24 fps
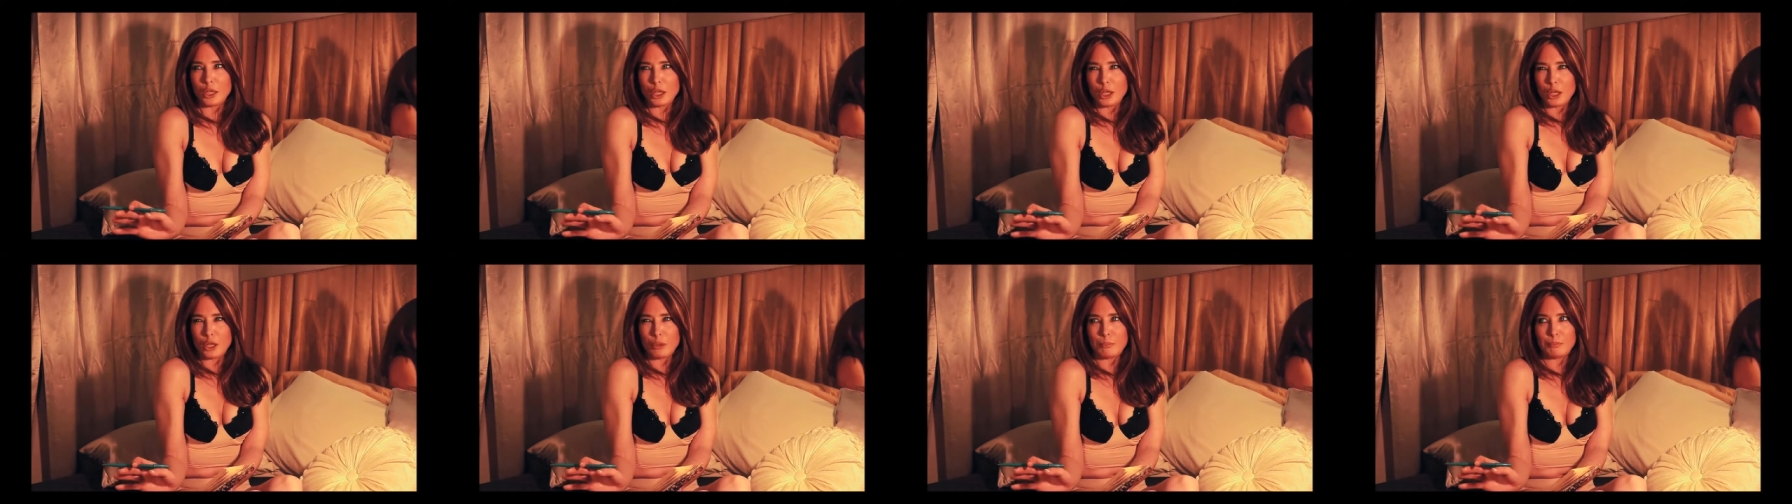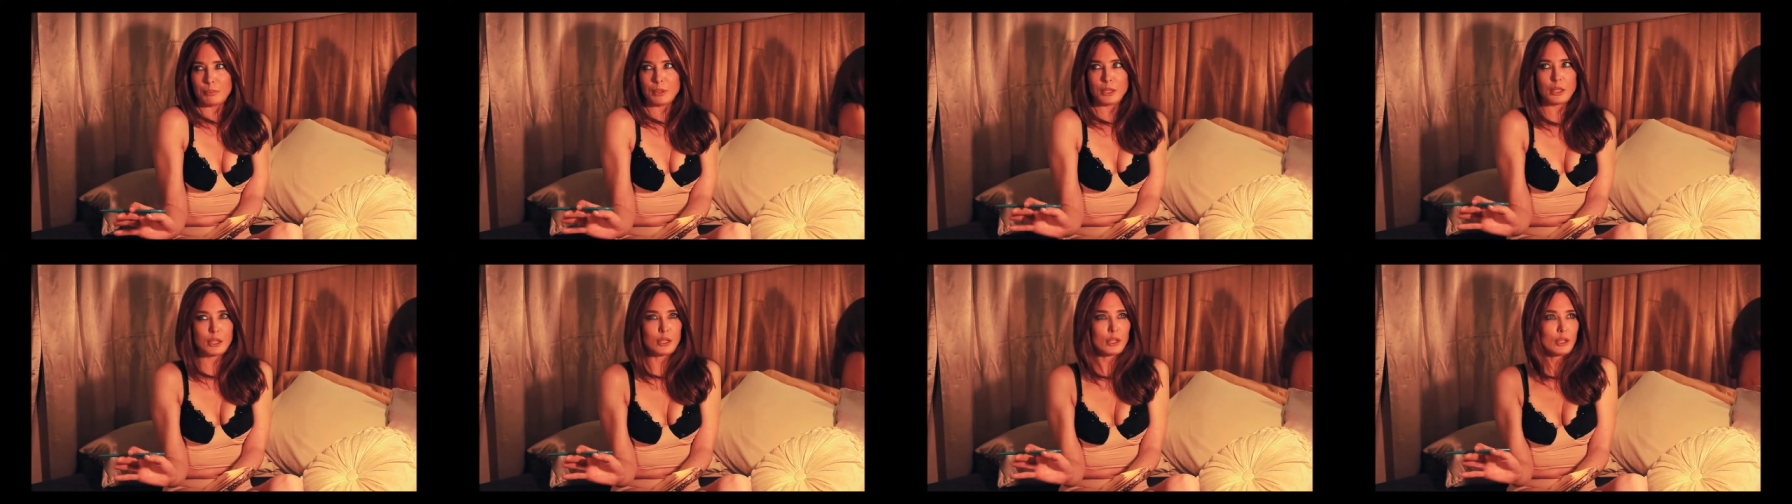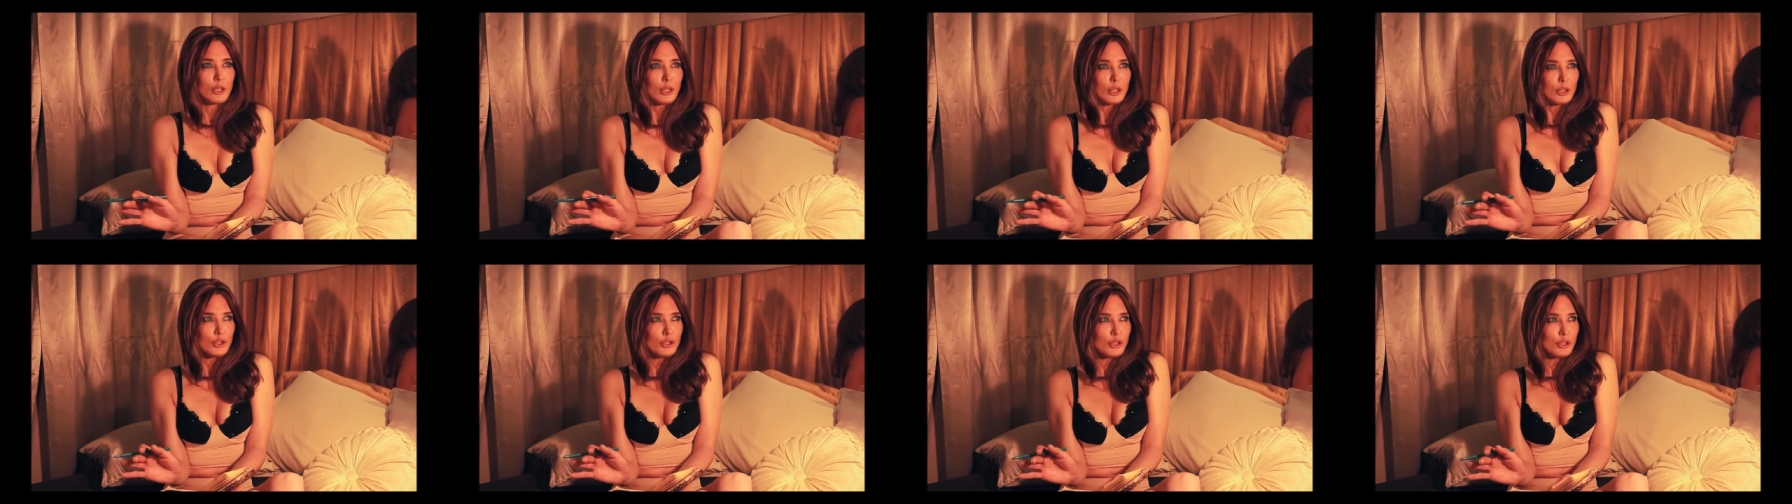
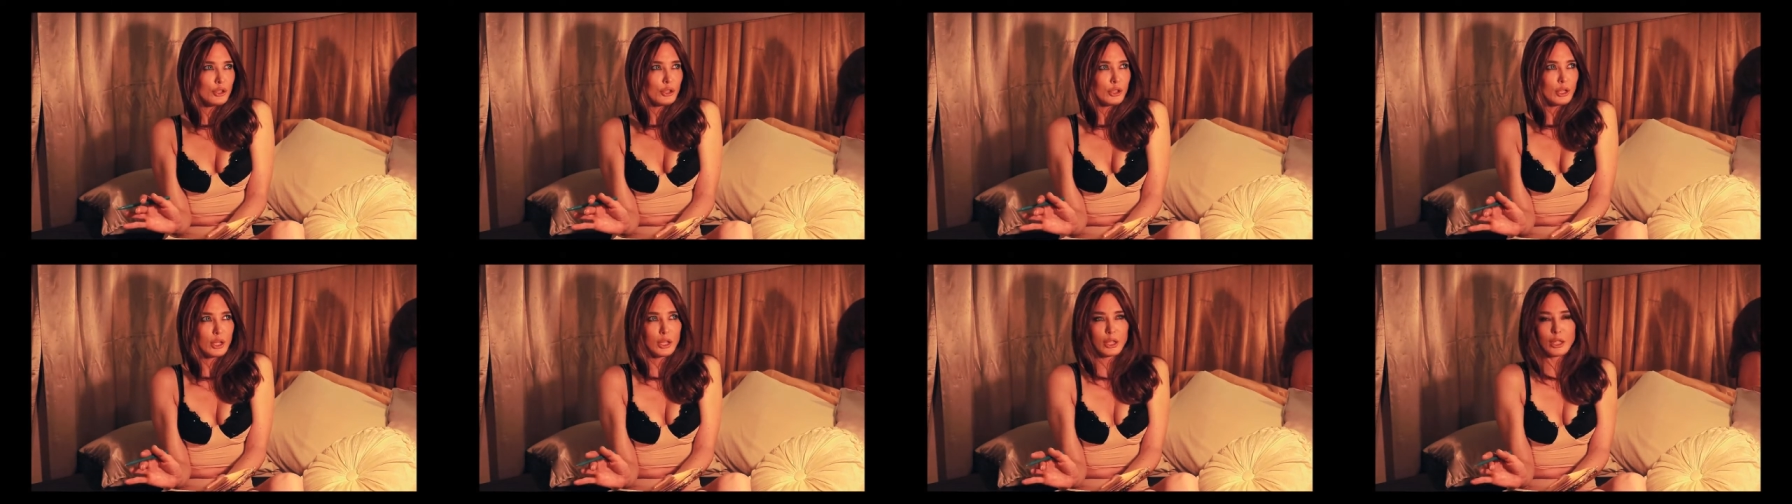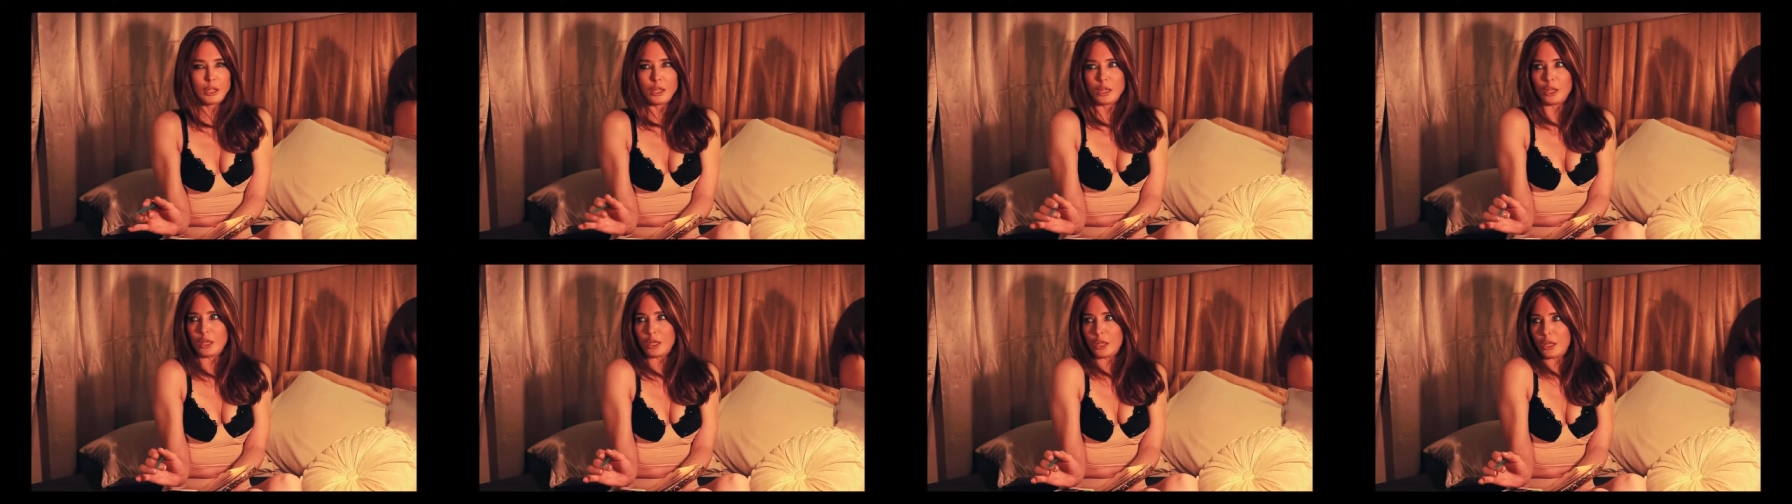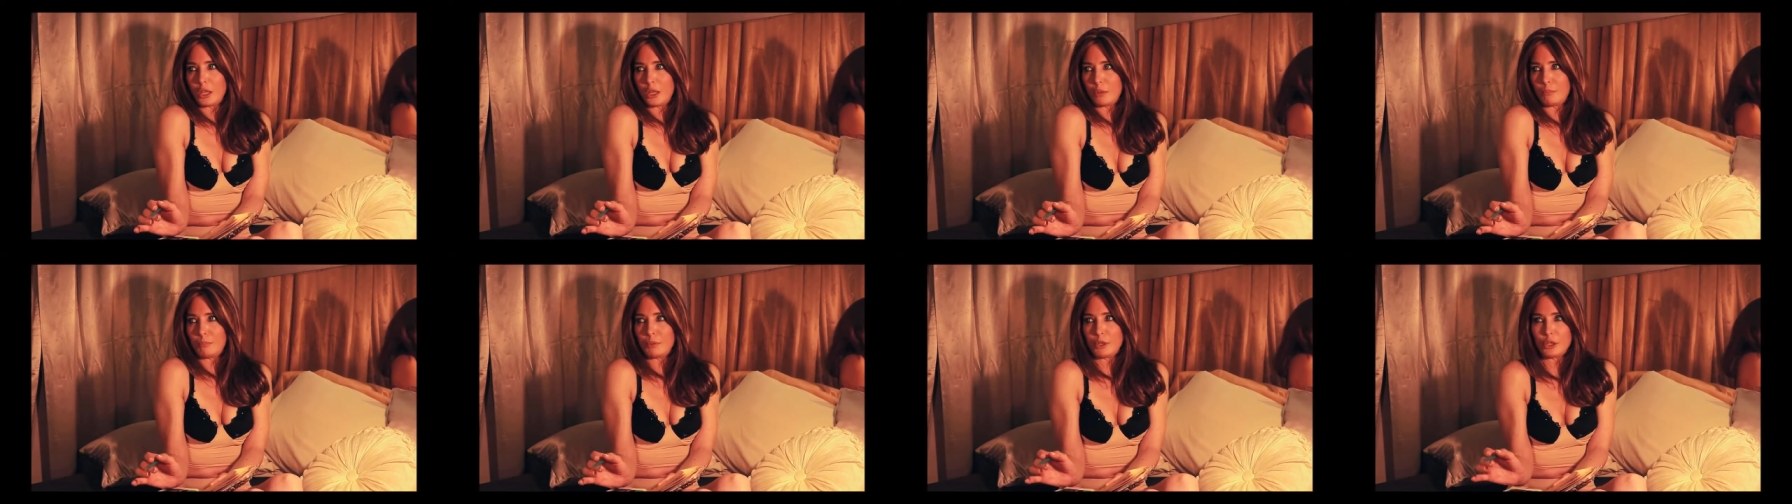happy, joy,
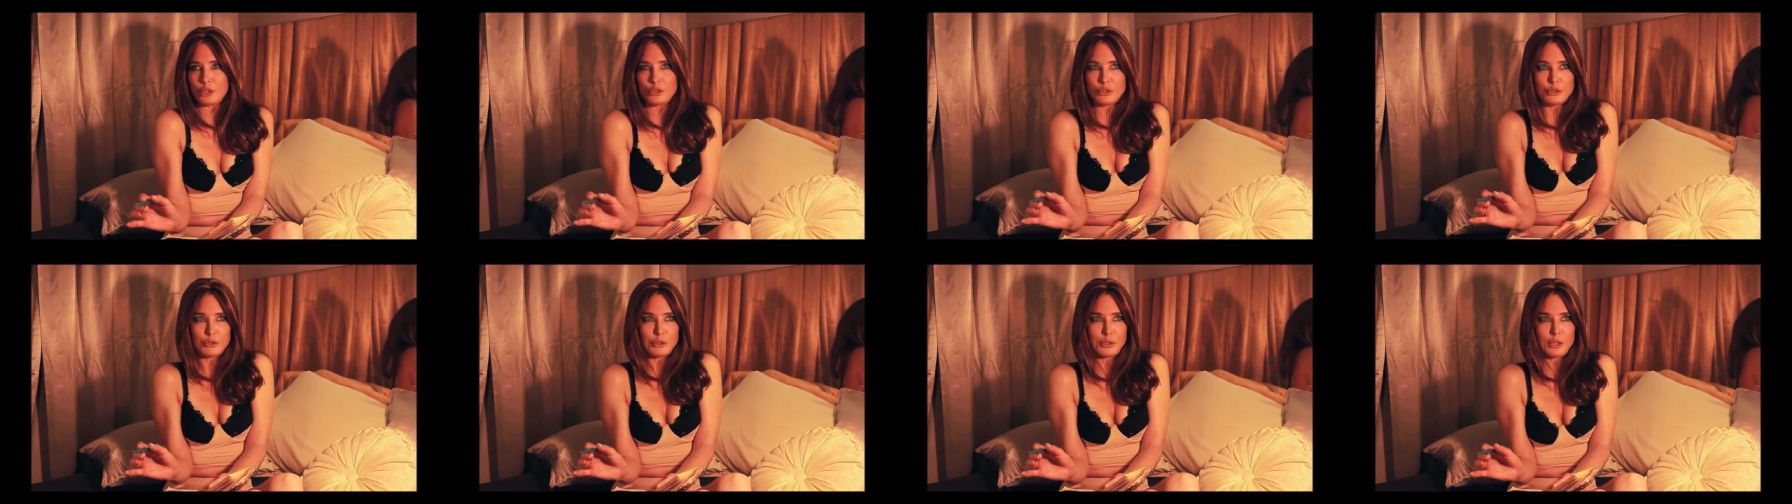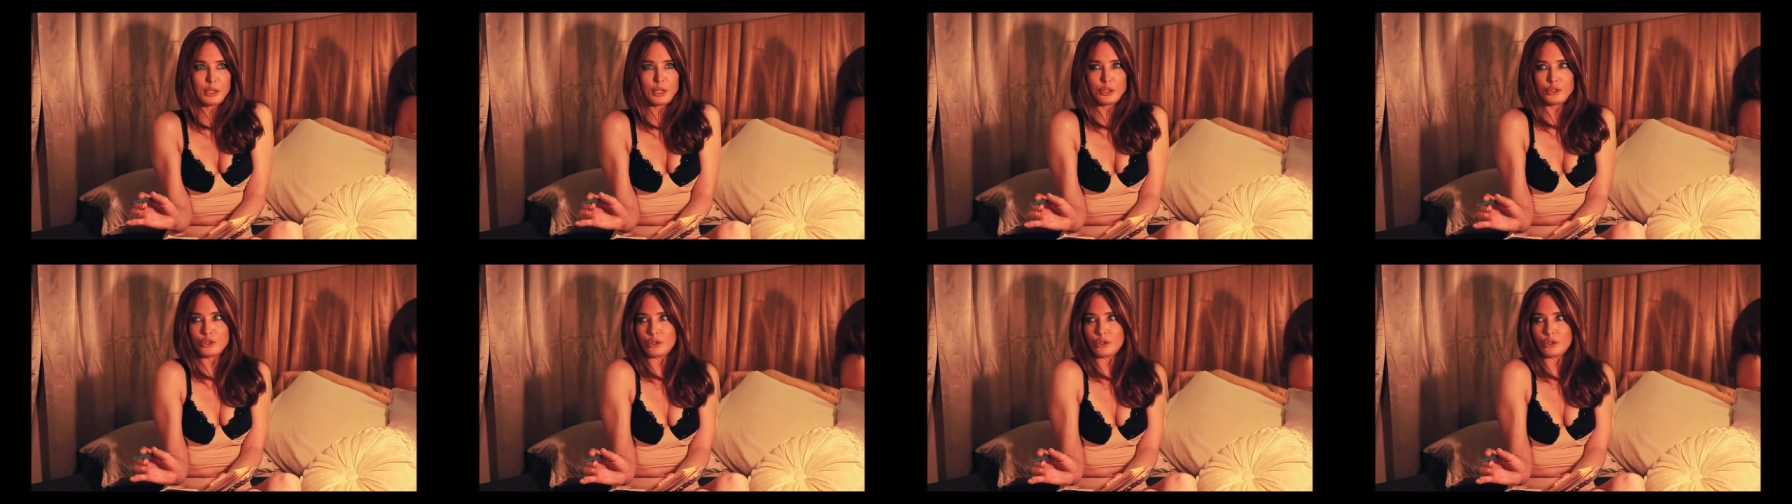happy, joy,